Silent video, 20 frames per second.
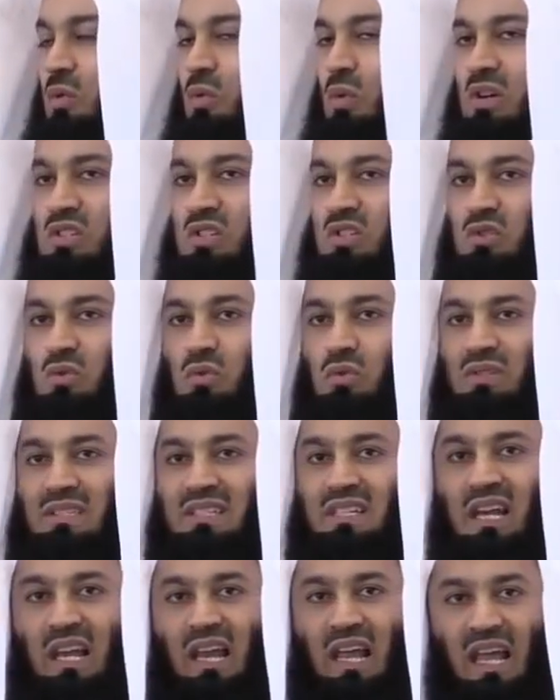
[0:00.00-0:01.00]
was to
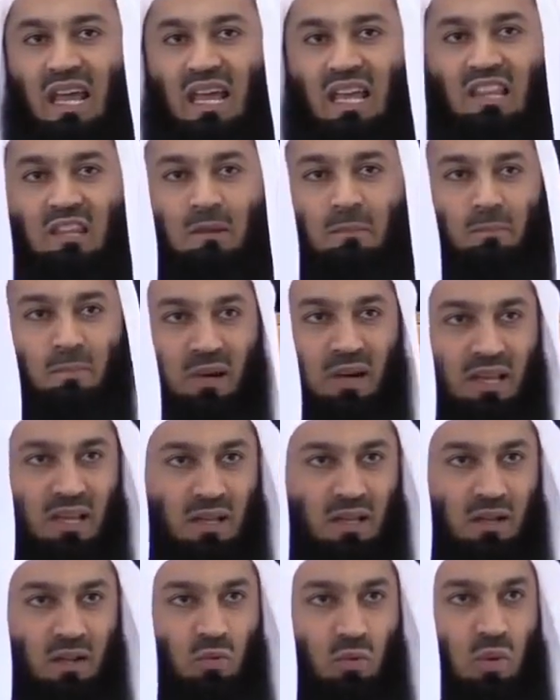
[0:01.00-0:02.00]
delay the
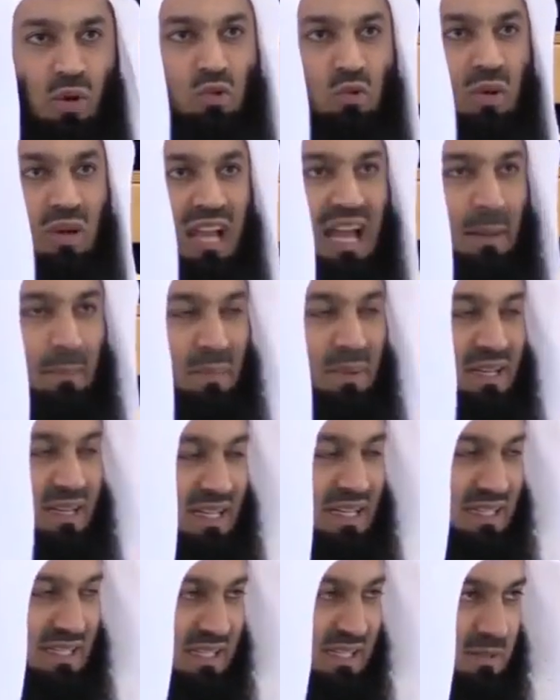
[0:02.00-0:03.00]
prayer, what will happen
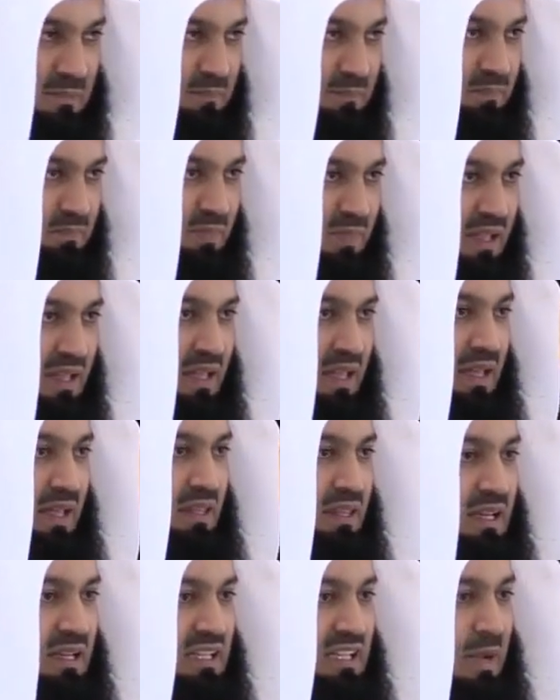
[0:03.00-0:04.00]
is,
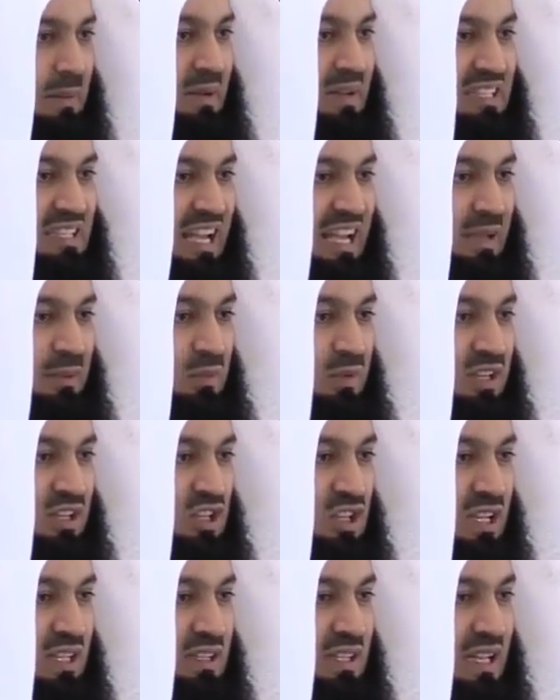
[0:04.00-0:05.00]
there'll come a time when
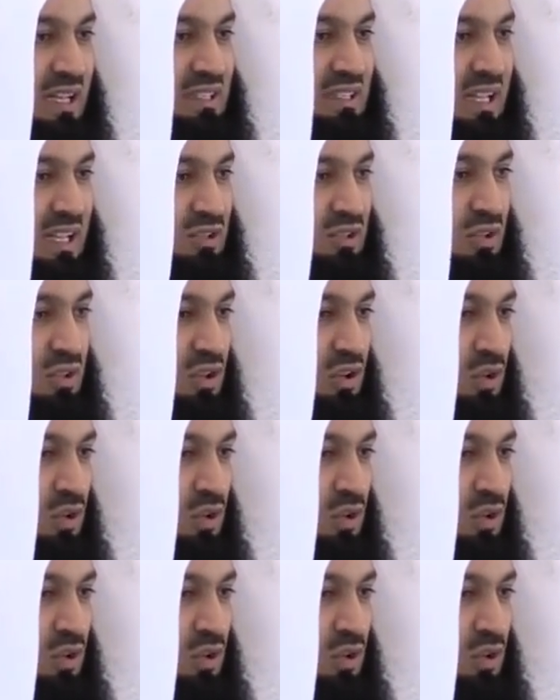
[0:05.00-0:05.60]
shaitan tells you,